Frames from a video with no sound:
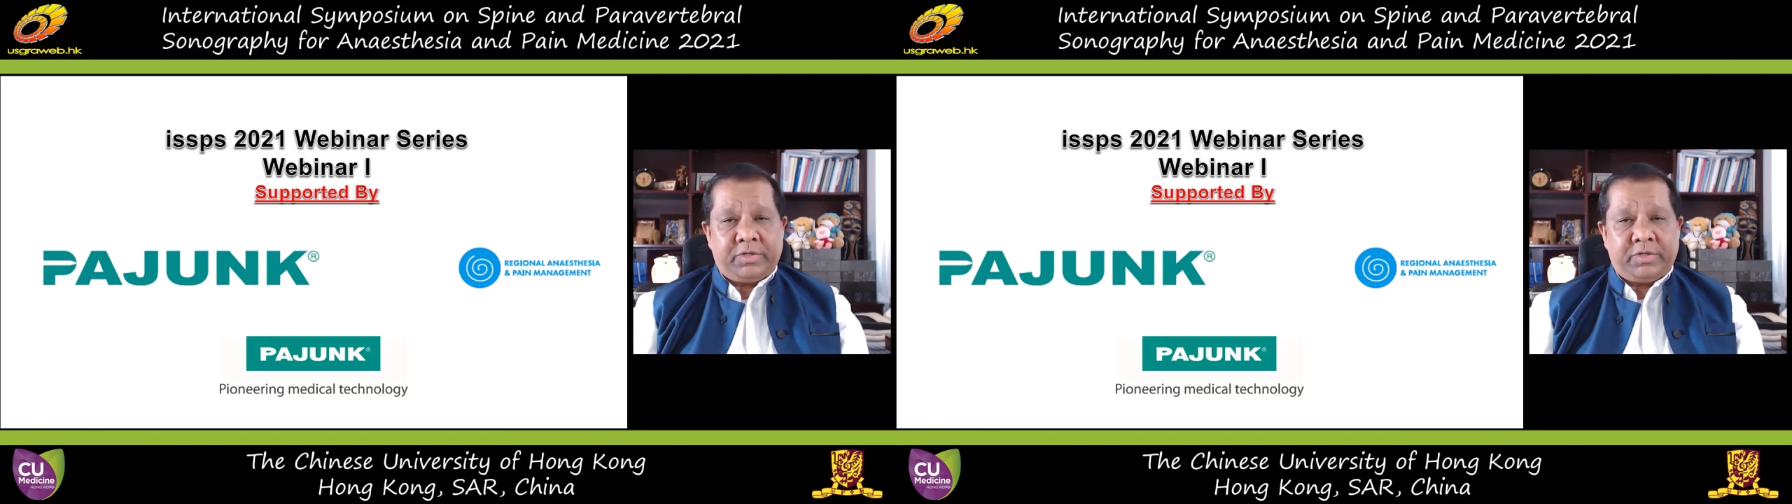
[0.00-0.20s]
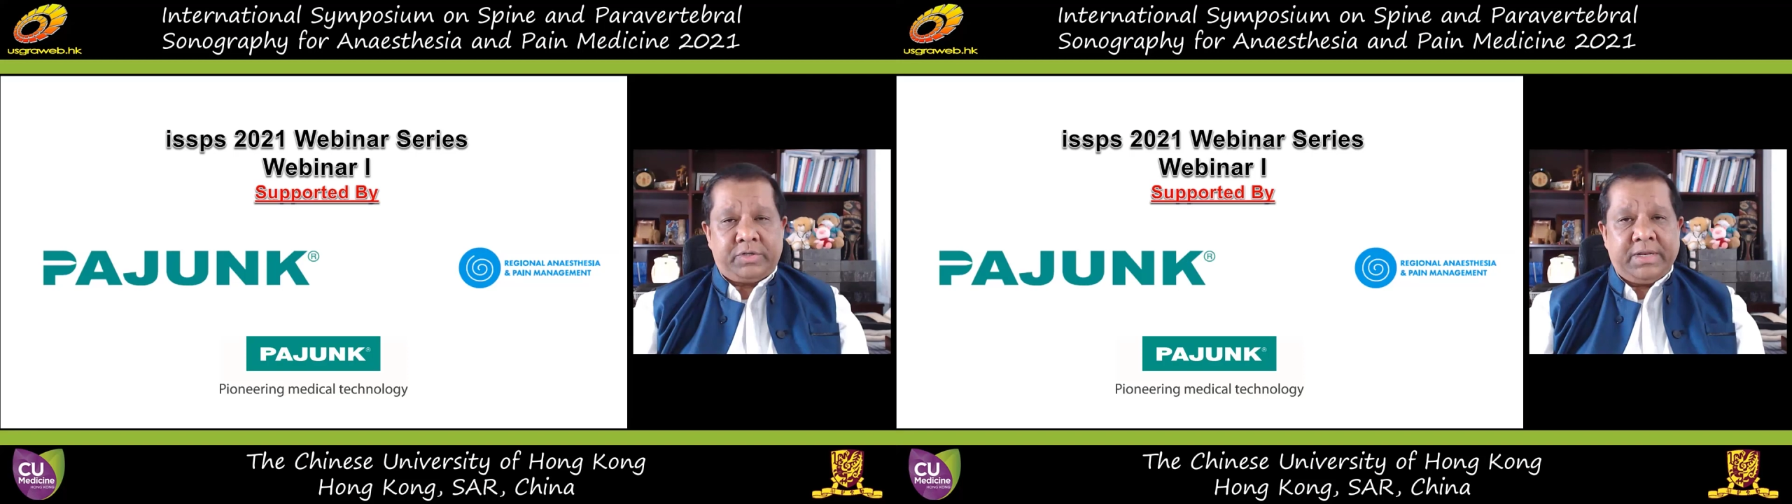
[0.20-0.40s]

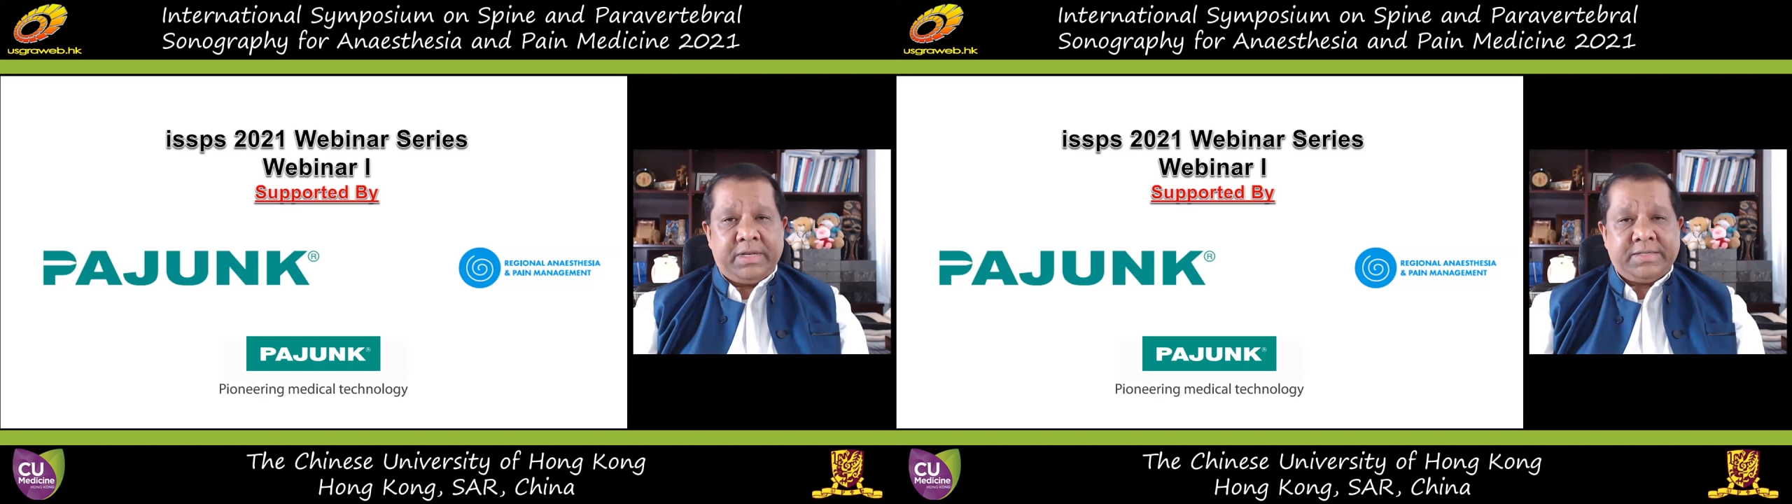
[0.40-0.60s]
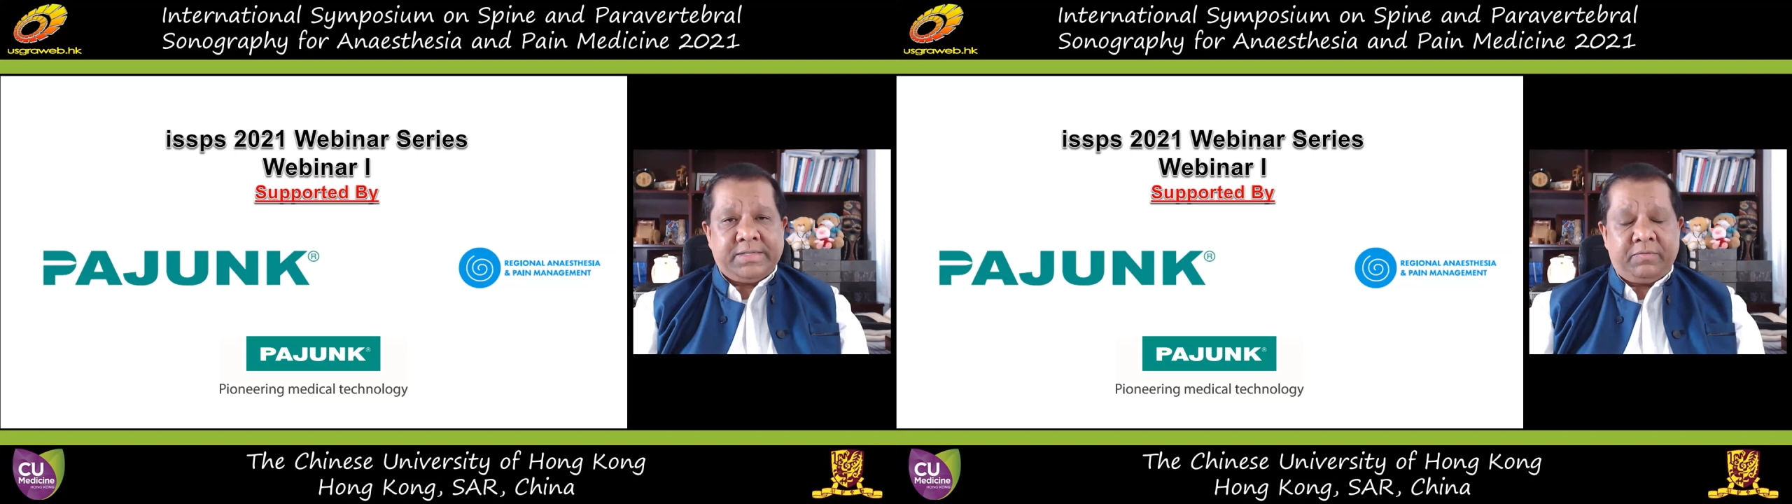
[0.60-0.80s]

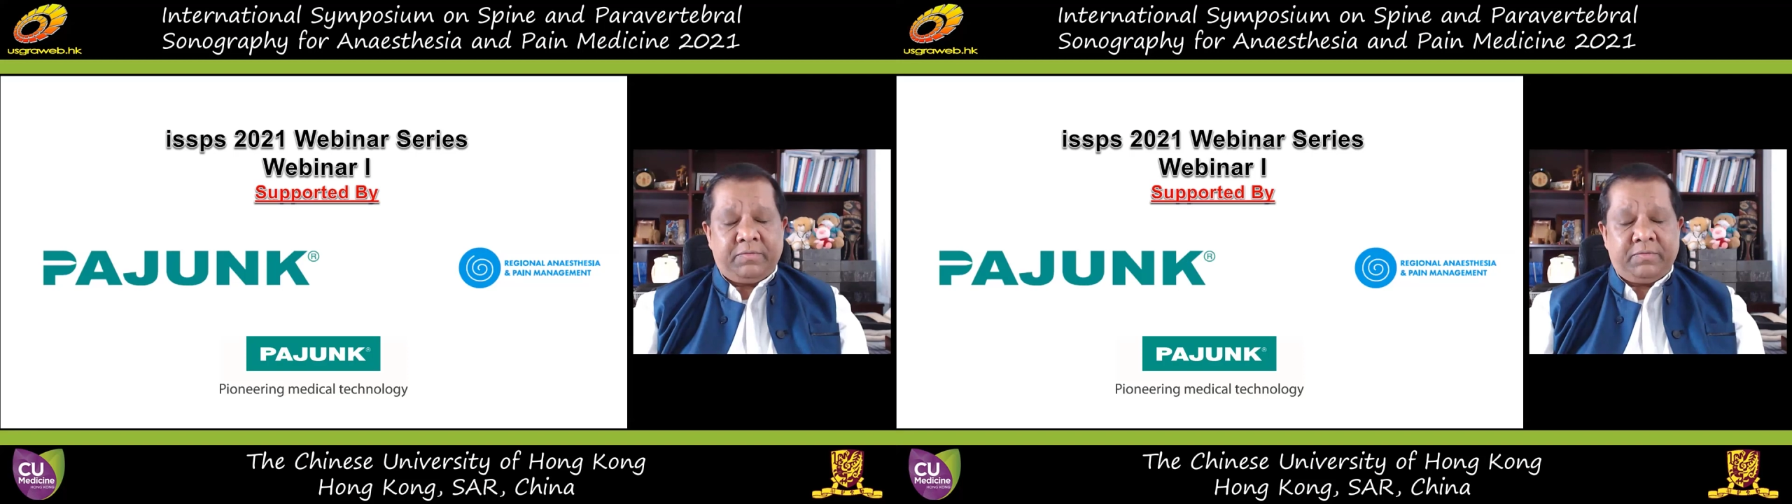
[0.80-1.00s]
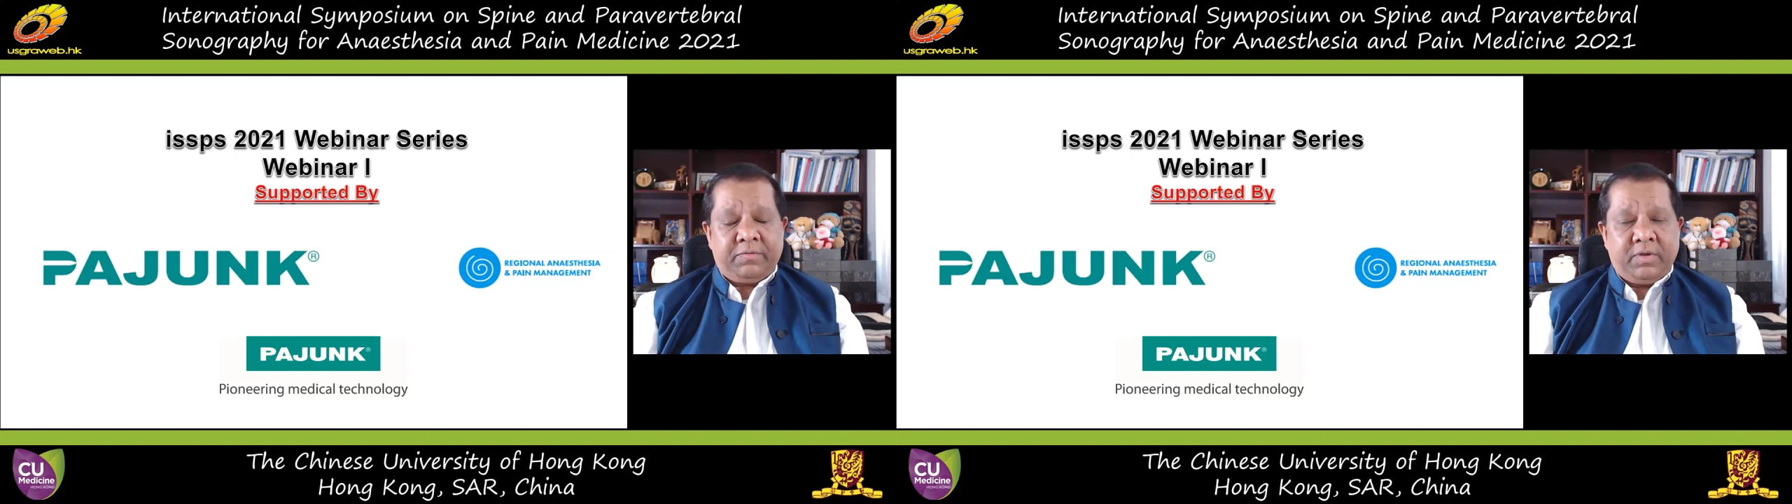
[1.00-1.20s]
representative